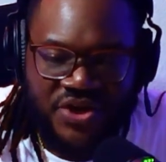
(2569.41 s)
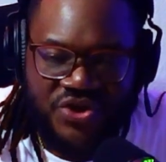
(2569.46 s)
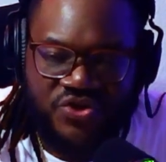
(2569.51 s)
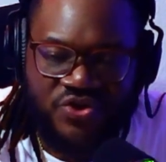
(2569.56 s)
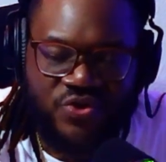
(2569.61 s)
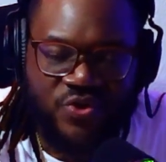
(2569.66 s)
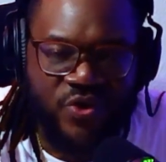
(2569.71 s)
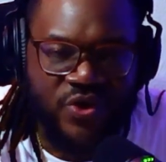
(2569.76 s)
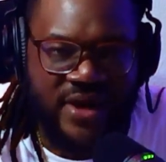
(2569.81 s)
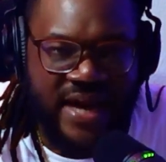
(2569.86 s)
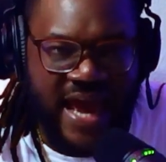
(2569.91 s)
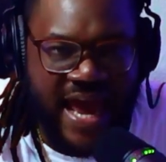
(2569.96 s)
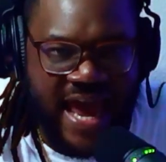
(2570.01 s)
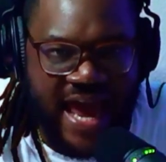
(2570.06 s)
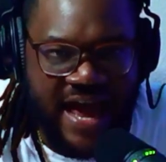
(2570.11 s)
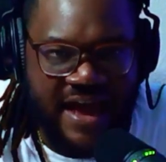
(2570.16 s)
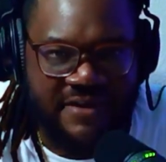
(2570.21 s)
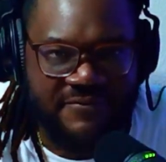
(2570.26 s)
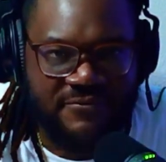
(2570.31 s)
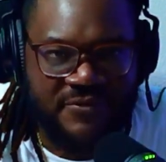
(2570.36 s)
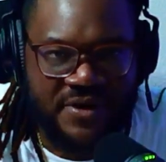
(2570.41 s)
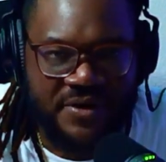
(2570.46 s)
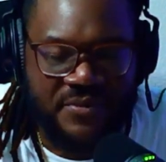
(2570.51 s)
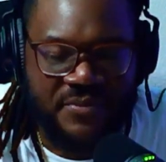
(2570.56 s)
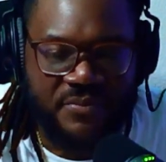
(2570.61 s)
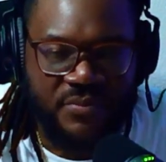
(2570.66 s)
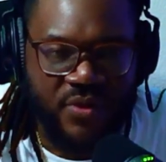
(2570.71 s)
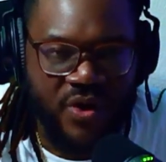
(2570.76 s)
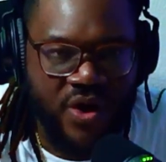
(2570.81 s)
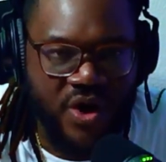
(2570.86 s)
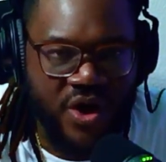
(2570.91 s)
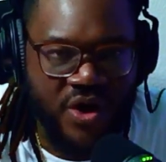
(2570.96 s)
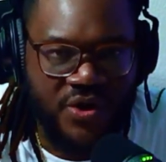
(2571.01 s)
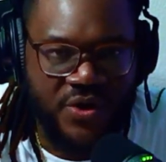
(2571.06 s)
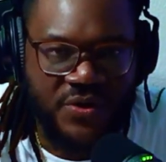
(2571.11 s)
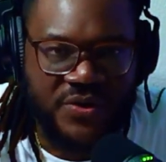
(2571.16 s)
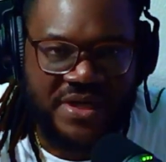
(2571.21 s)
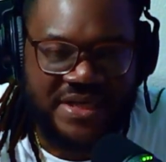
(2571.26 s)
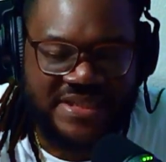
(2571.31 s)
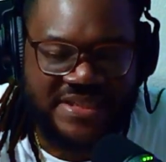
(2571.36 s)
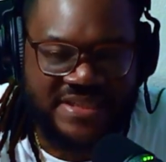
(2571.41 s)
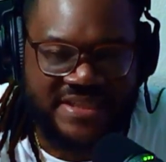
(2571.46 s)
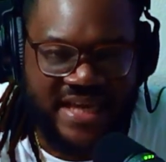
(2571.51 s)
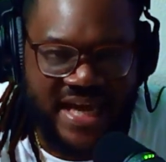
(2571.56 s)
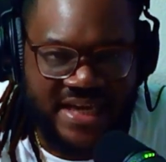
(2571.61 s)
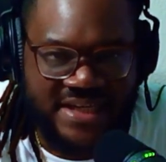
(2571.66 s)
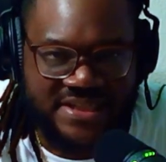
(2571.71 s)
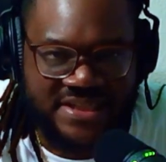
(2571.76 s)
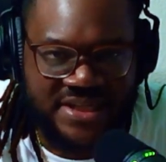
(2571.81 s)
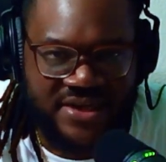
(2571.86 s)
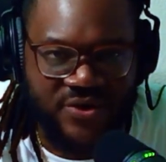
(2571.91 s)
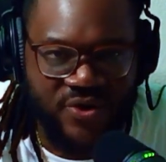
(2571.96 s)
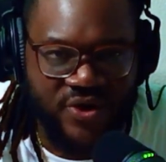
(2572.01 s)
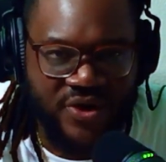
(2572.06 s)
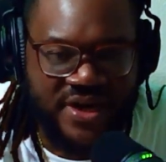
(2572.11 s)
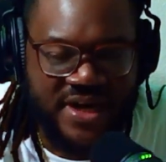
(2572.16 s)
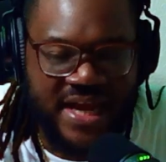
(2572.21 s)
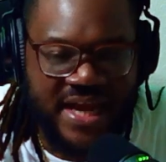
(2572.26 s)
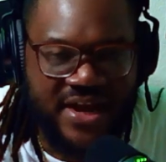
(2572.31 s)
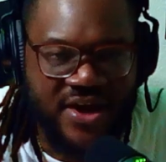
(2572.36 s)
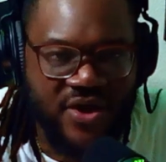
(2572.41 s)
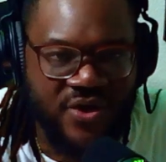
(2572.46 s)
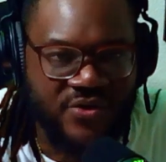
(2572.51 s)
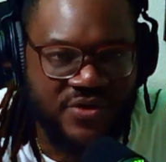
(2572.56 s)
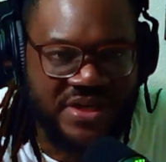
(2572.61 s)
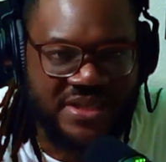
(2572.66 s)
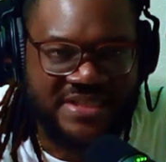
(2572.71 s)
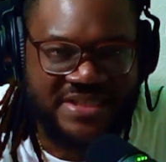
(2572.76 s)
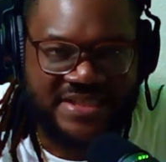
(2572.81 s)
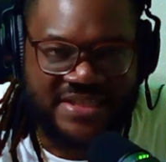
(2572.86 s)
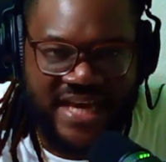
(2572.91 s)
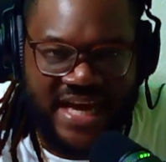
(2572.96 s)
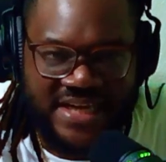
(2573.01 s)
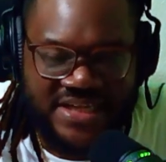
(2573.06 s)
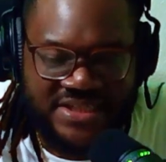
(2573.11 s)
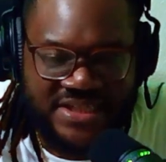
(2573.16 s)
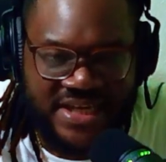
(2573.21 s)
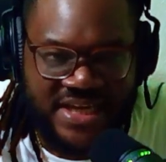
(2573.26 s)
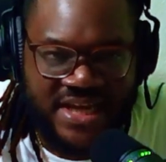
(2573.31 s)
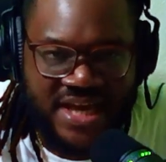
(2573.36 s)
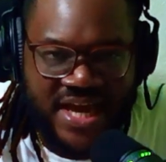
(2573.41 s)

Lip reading: you going half with a broad on the section or a nigga on the section,